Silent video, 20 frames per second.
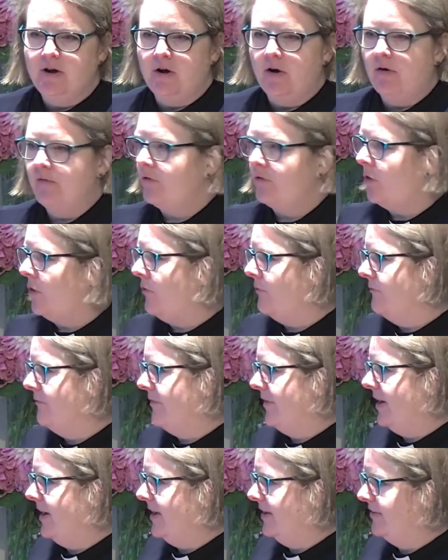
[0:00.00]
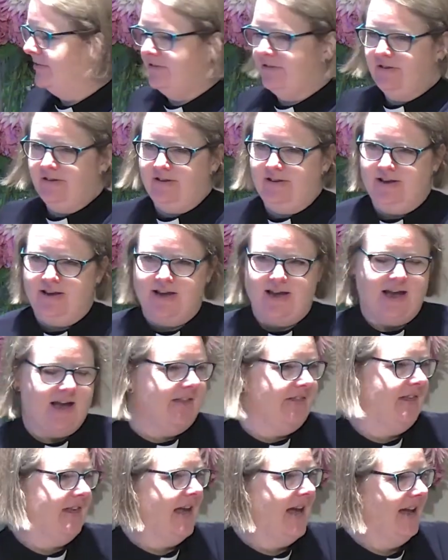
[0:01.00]
of converts
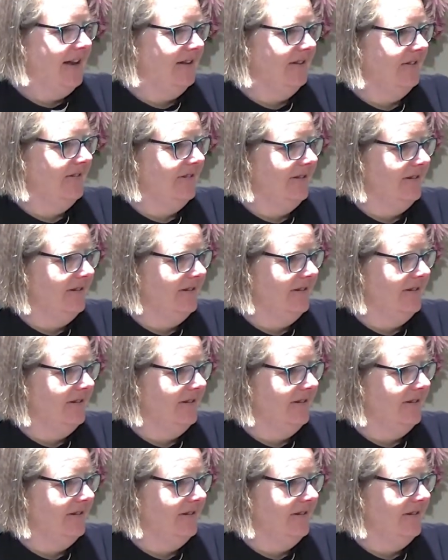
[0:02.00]
at the end.